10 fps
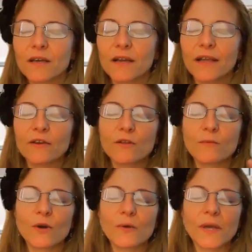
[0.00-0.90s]
and I hear
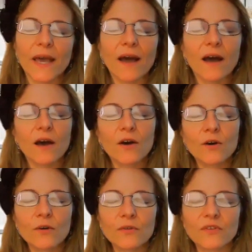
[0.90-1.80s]
them going
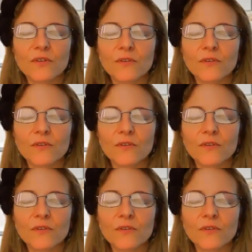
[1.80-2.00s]
out,